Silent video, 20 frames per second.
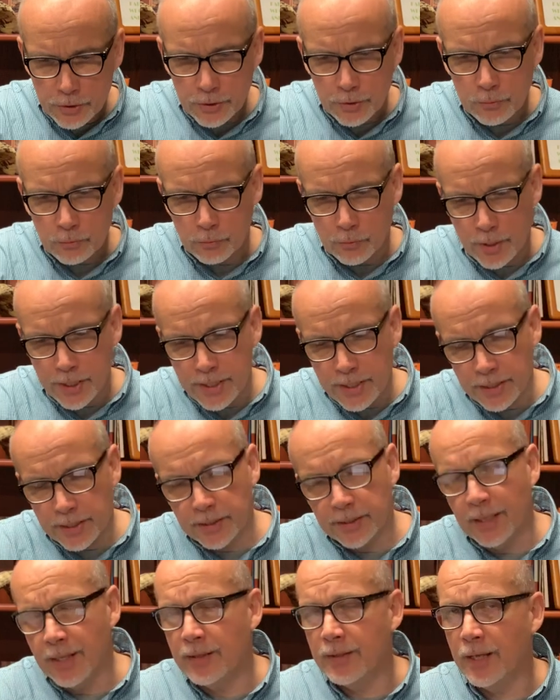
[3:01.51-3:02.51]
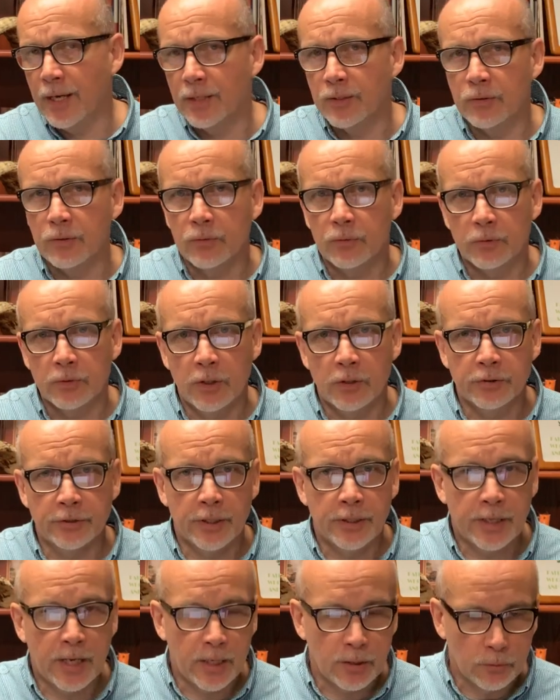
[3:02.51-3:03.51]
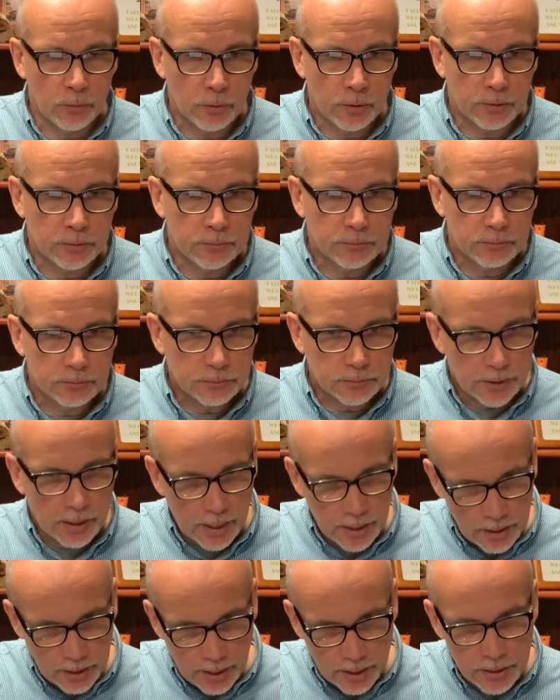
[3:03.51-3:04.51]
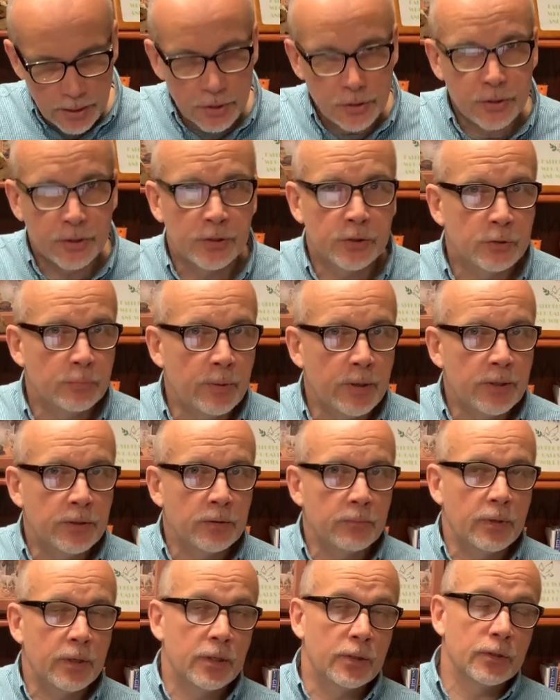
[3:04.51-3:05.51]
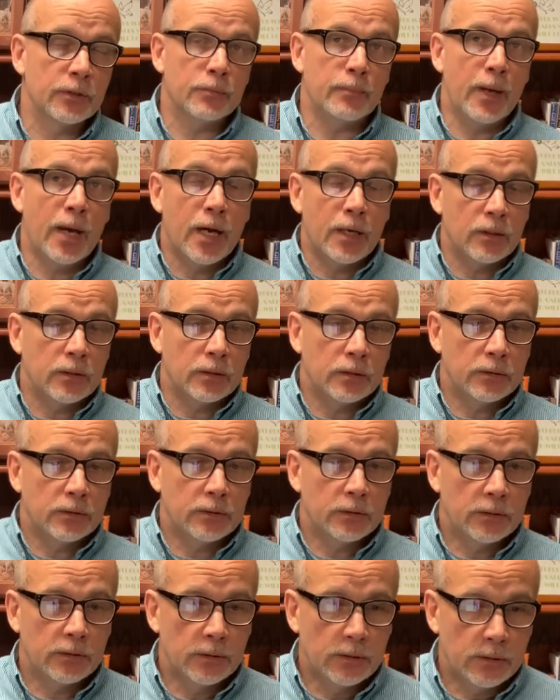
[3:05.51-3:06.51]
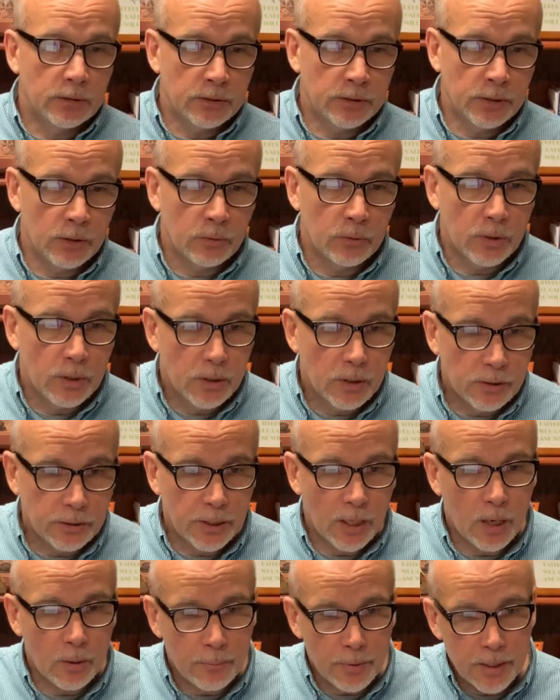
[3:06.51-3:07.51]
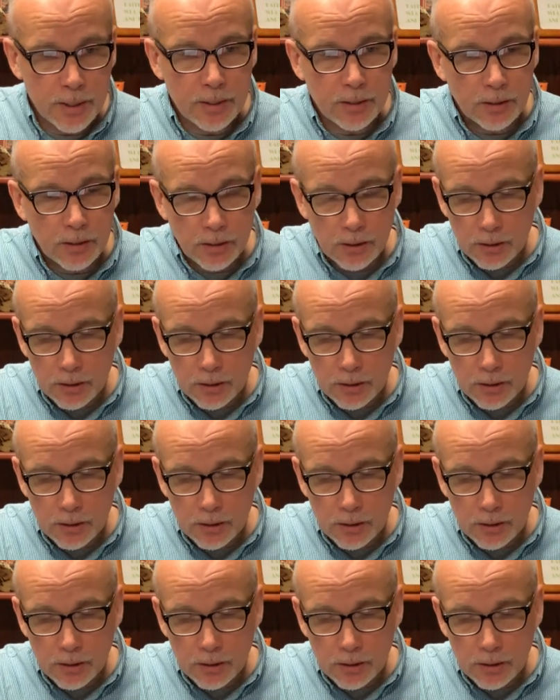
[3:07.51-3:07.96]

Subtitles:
you reading it and then I say, hey, Lord, I need you to speak to me in this matter. You know, tell me